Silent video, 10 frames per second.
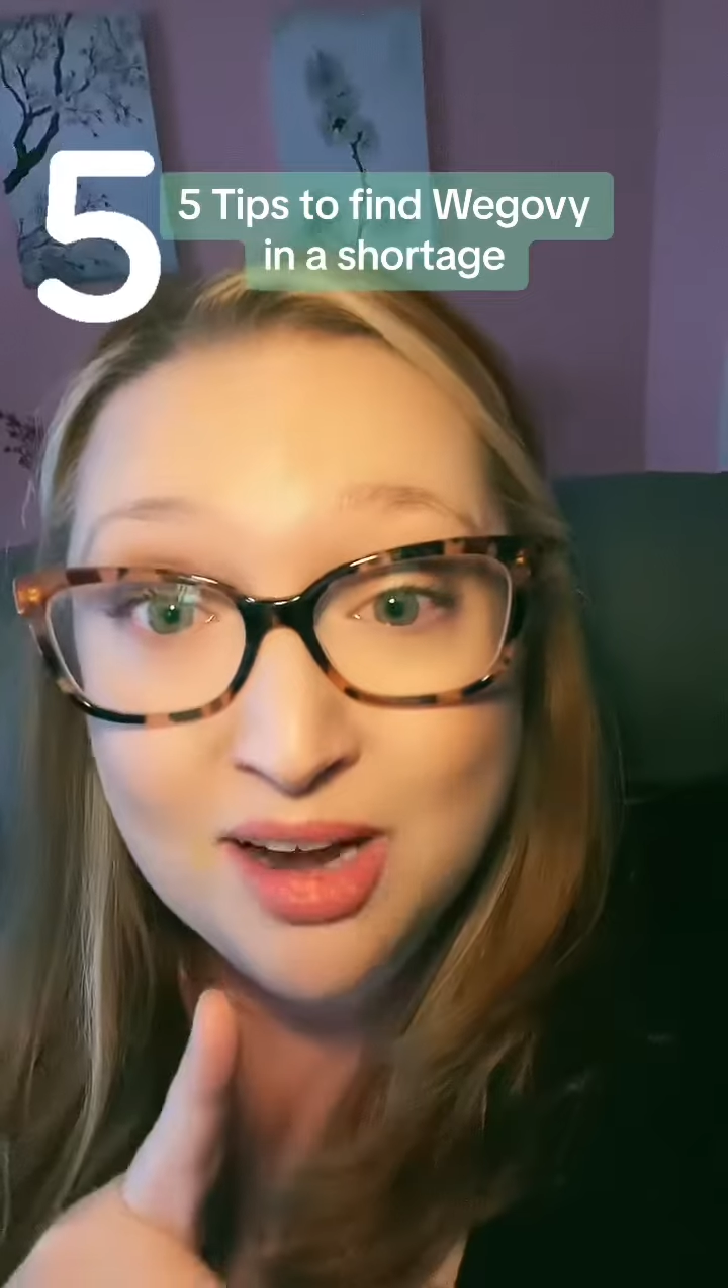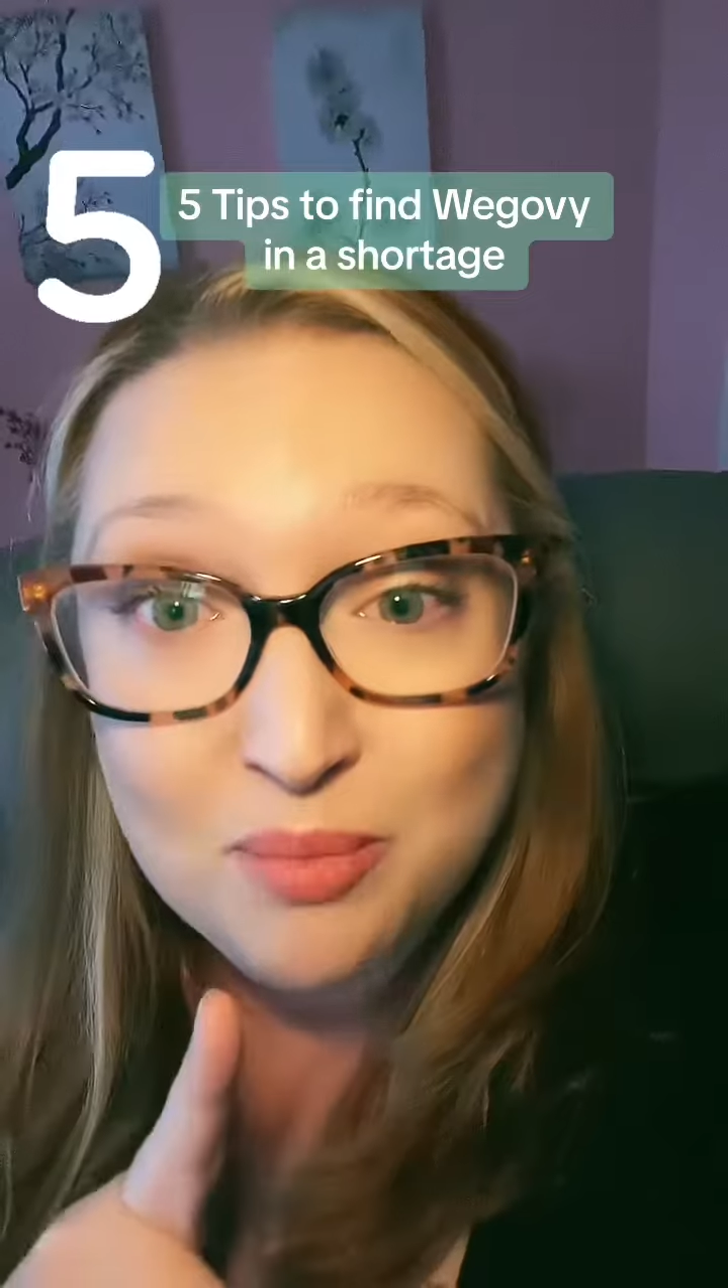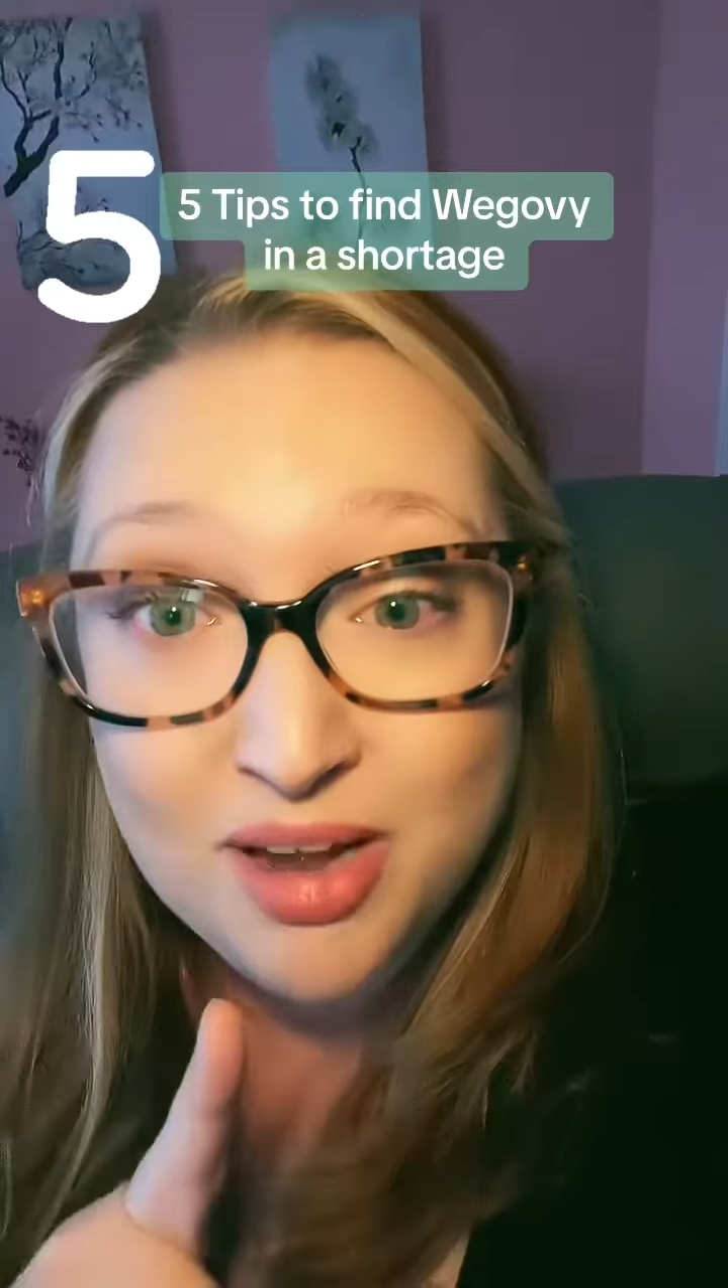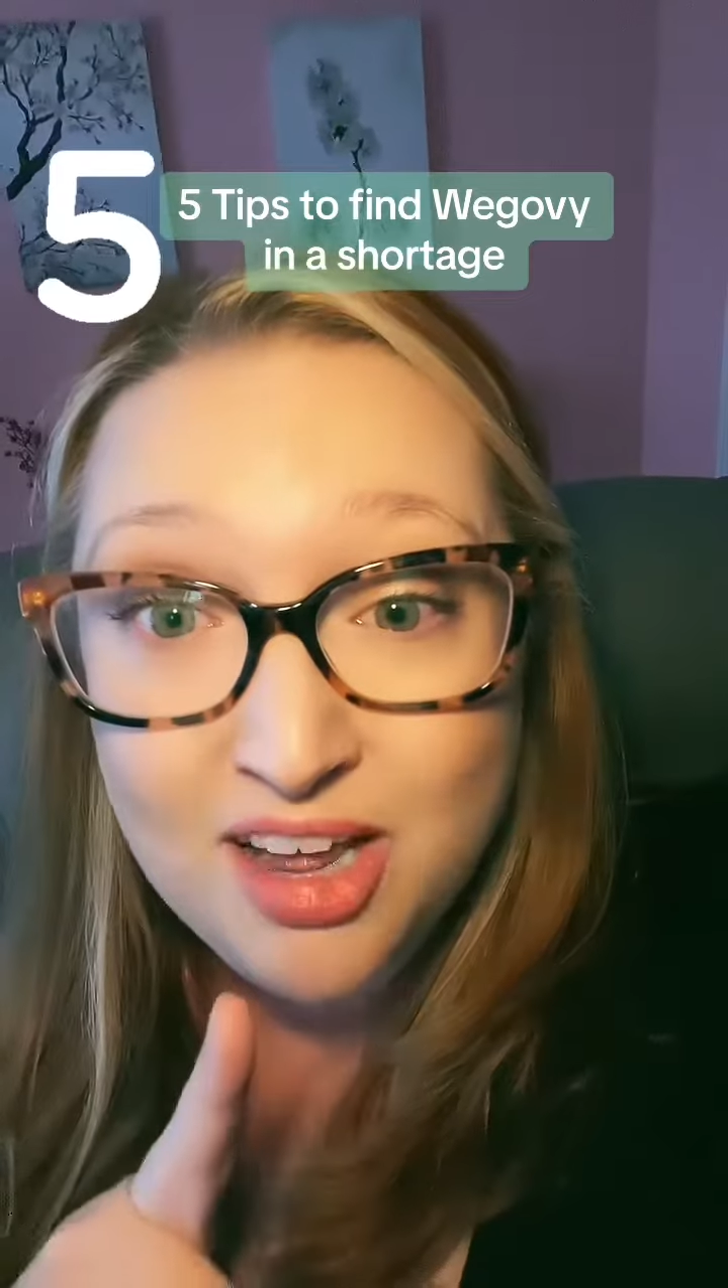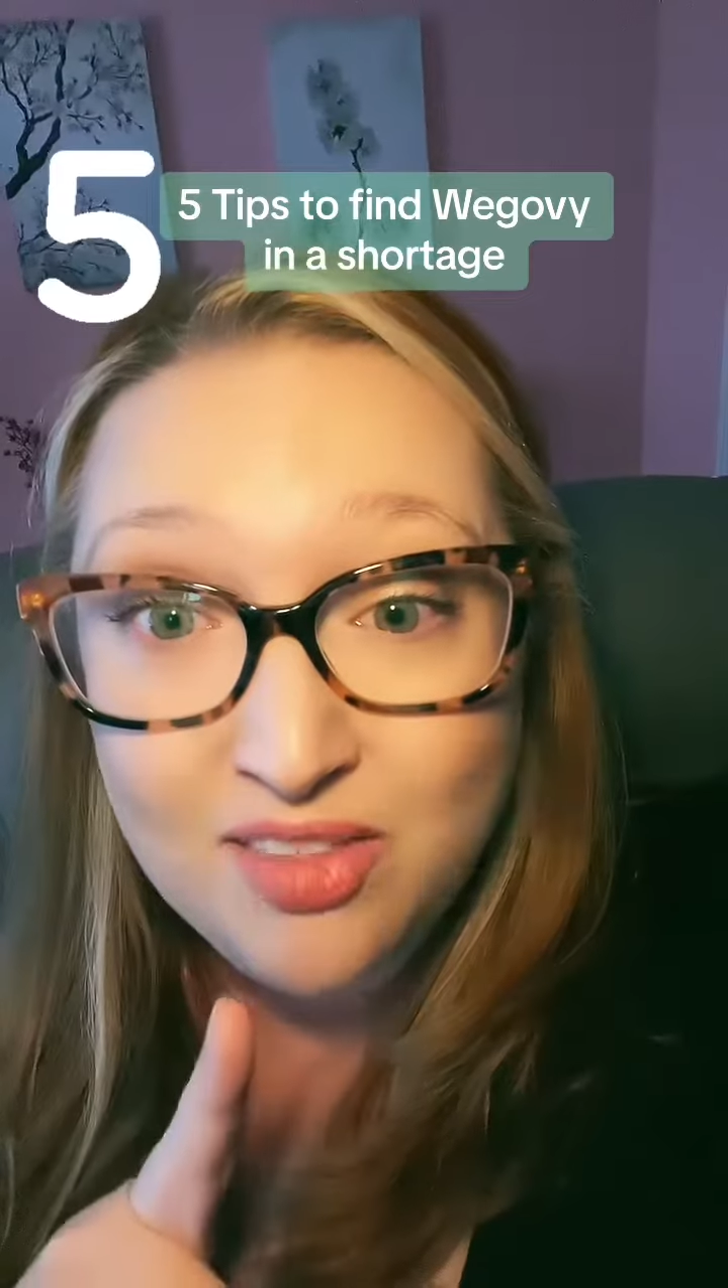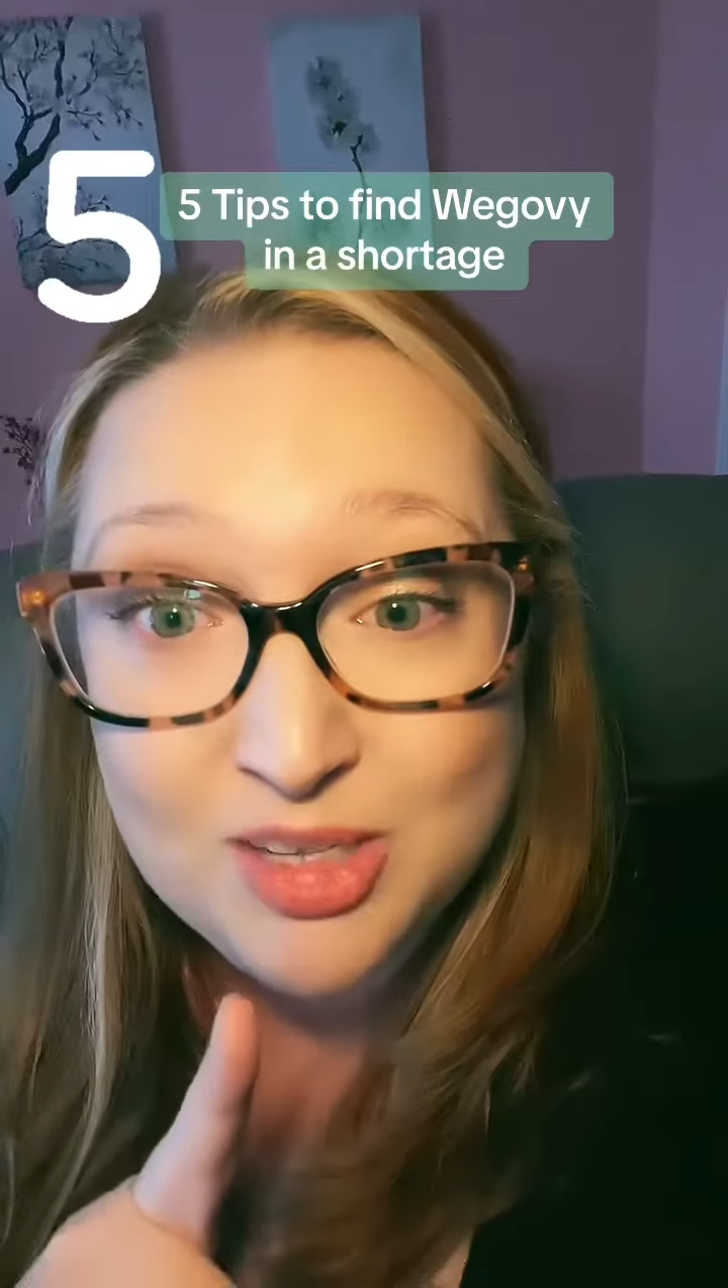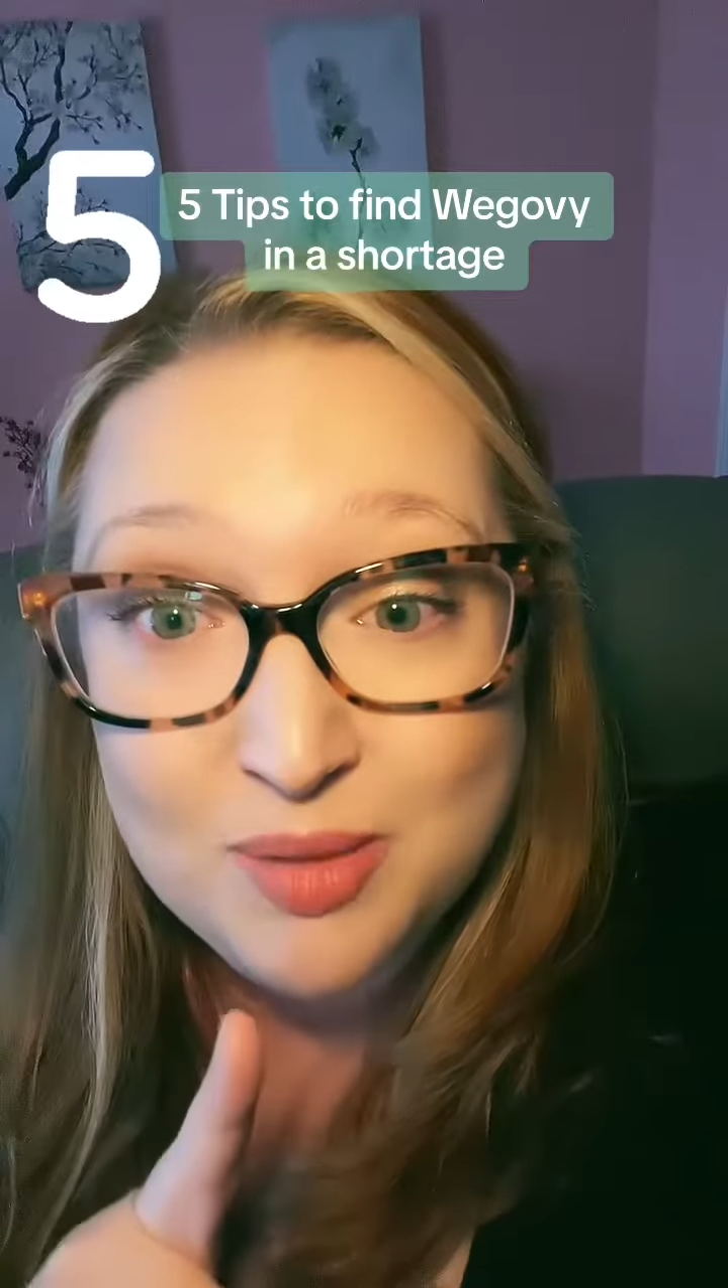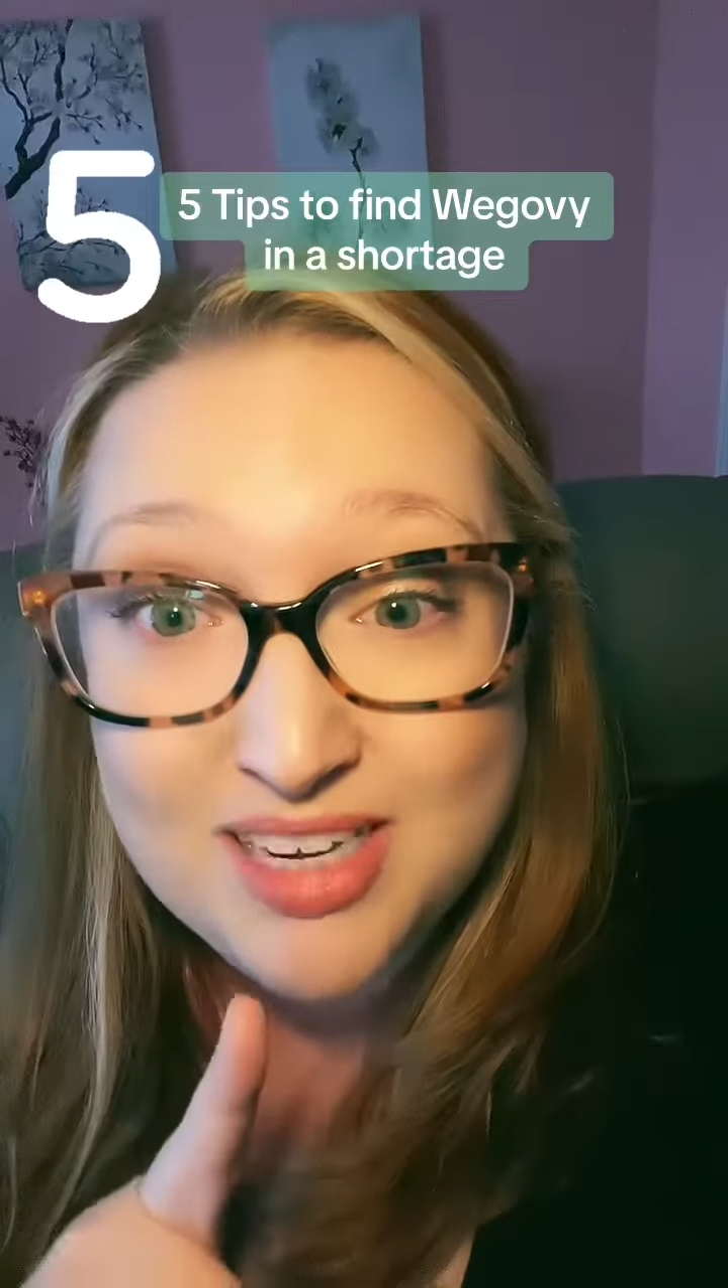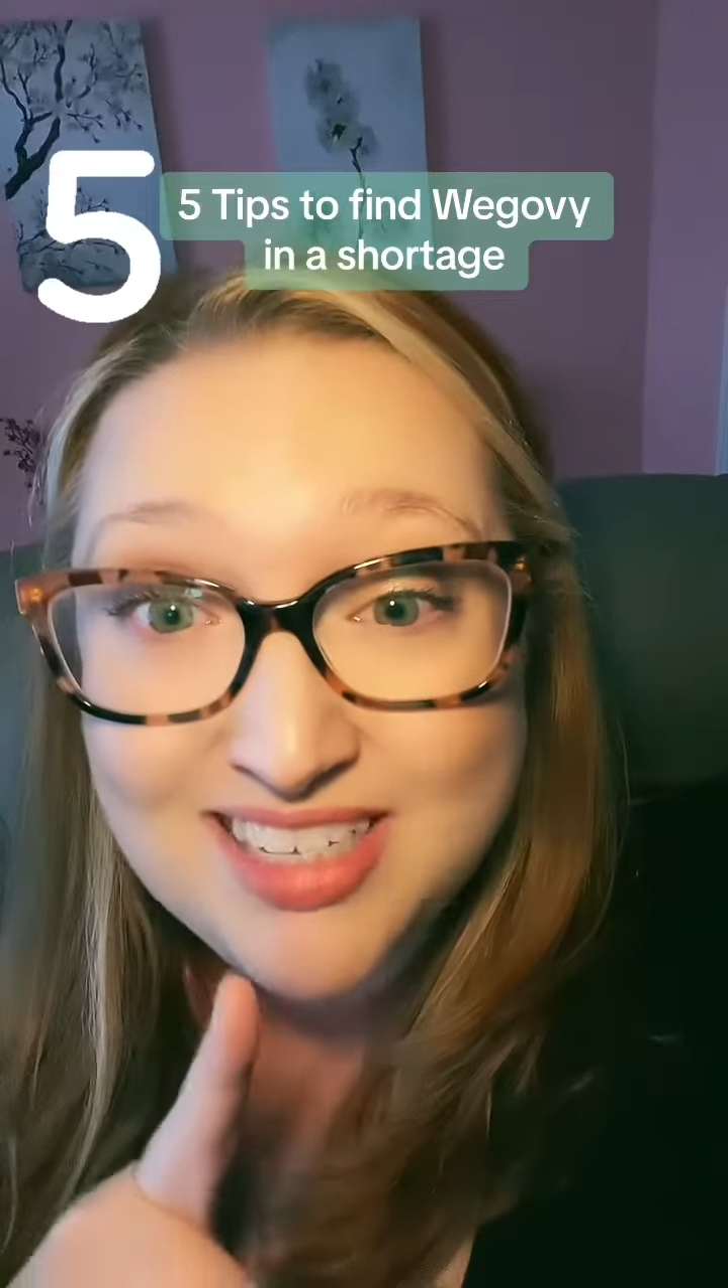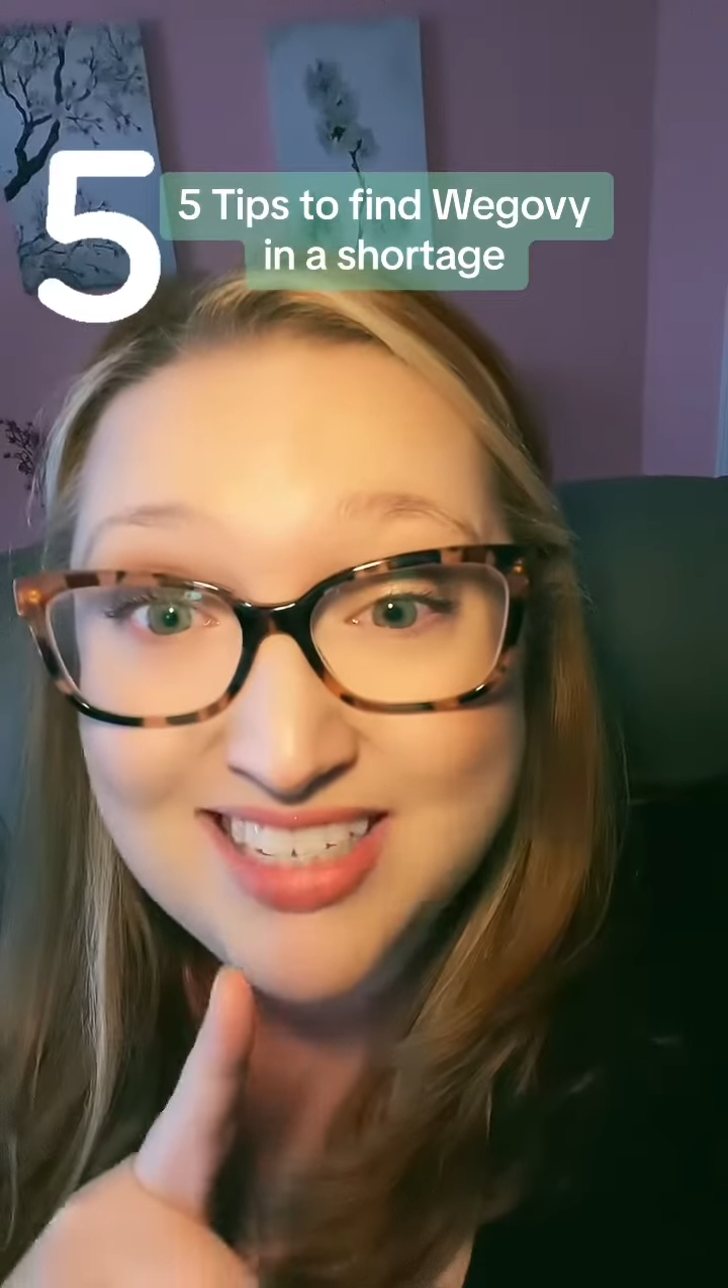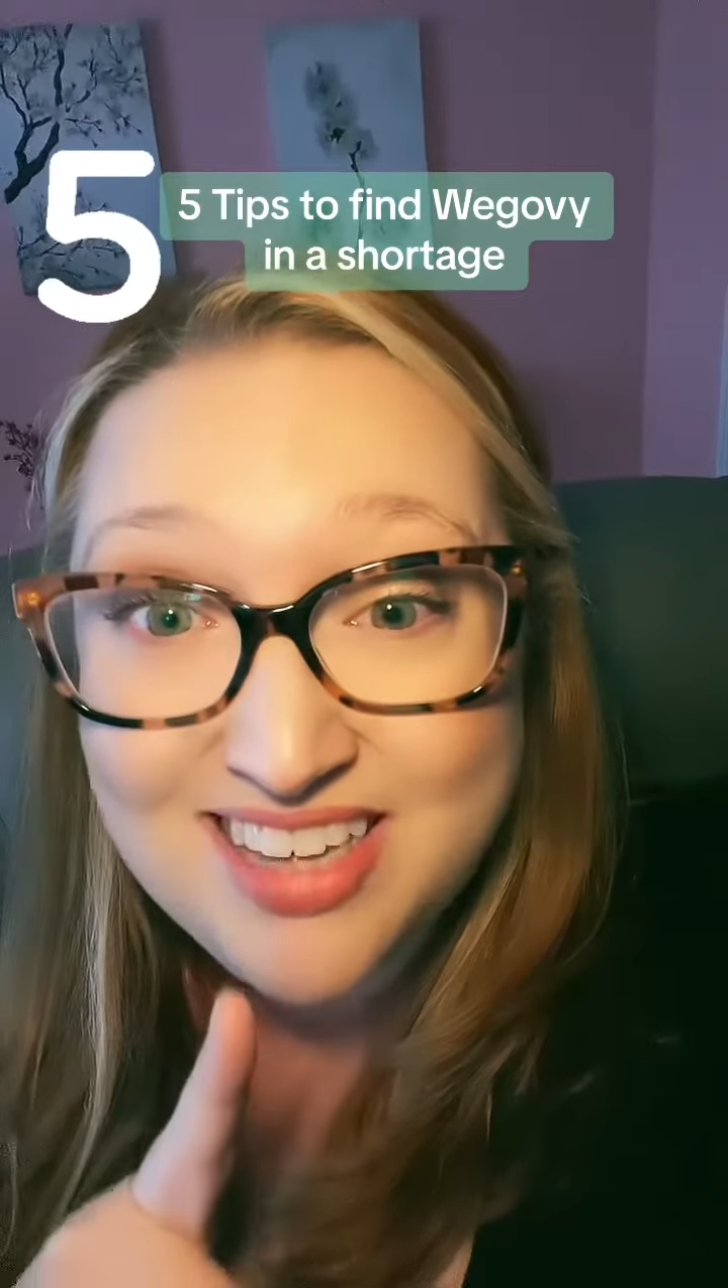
money on these medicines,